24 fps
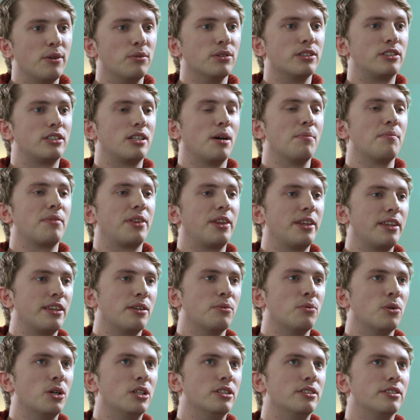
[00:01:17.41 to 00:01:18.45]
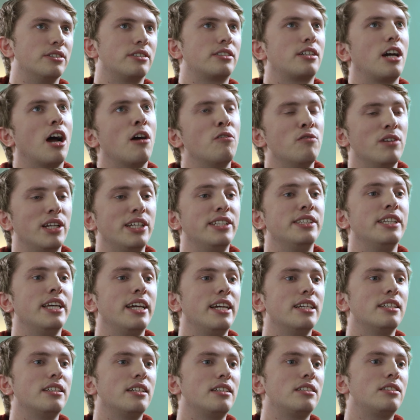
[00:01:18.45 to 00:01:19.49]
it was something that was currently
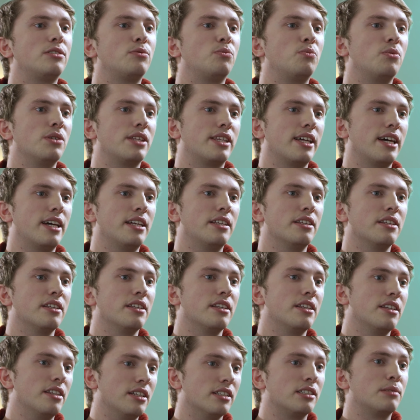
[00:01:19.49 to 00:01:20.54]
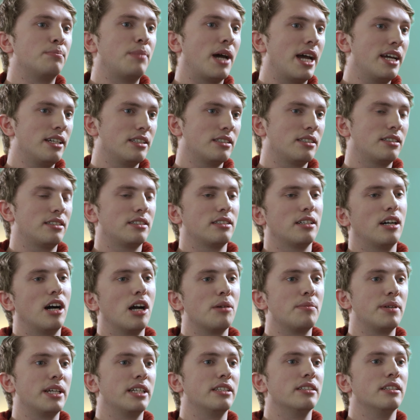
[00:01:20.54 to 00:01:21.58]
needed within the space. I
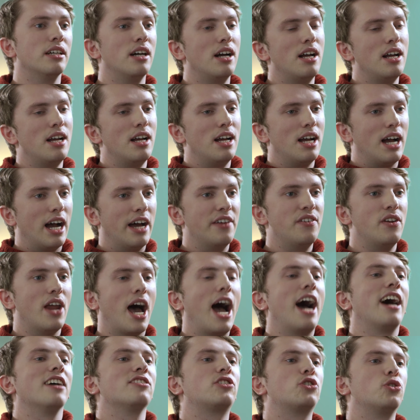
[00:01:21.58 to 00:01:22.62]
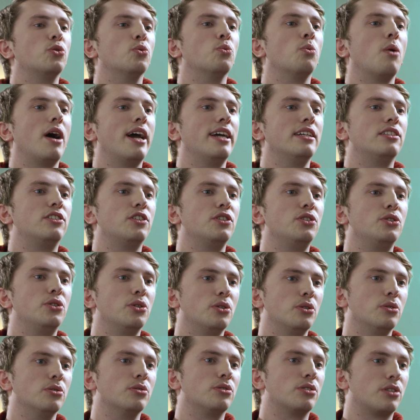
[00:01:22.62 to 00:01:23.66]
mean, an actual way to
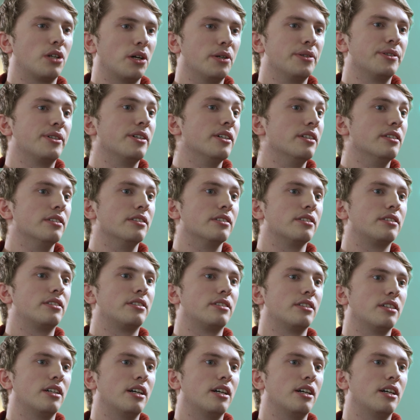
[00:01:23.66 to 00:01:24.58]
use tokens.